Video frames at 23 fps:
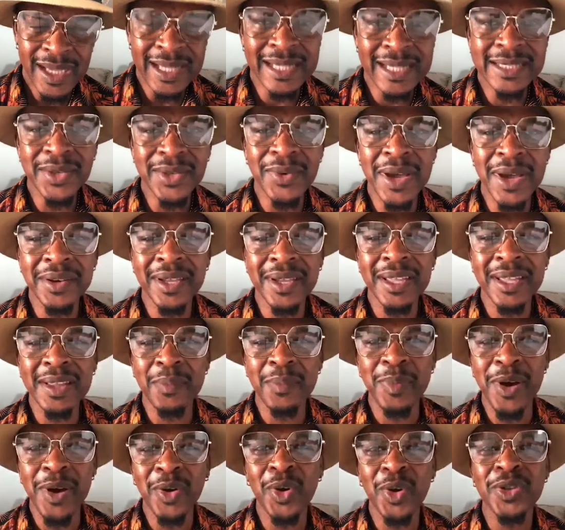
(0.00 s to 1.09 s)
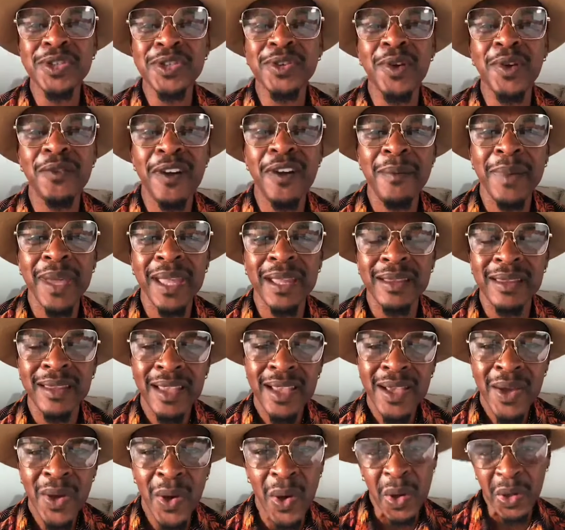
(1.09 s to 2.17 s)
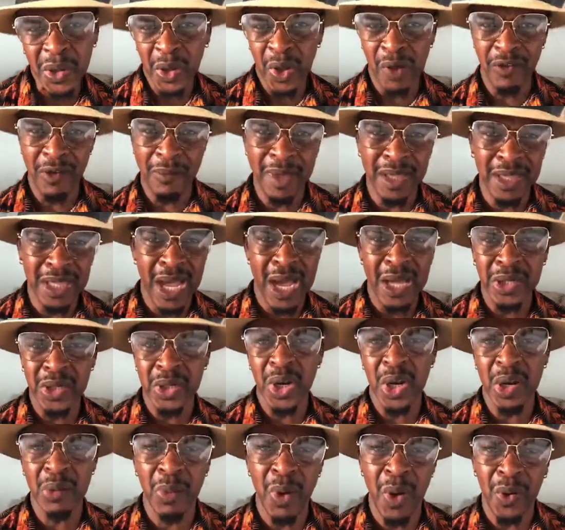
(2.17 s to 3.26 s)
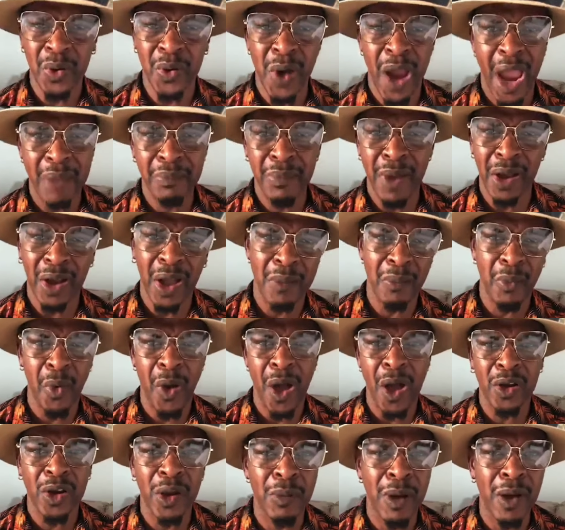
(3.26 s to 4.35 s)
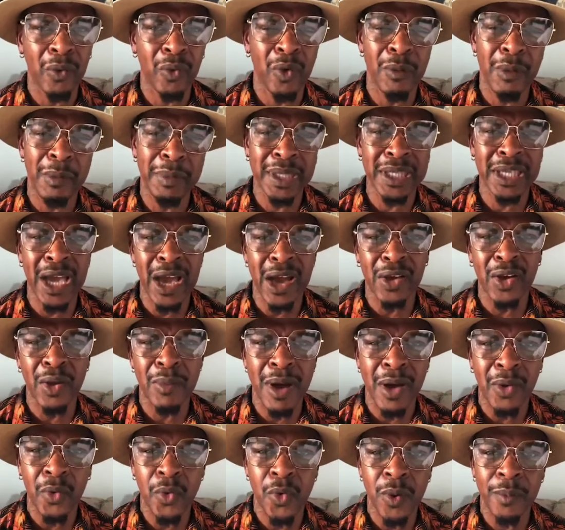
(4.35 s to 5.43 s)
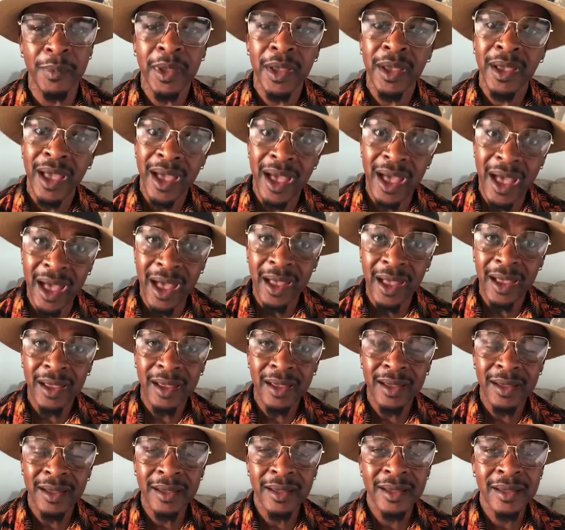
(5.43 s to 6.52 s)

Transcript: that's the way I get up and cuss government. Oh, the government now do nothing about crime. But come on, go back home. I can't go back home. Huh?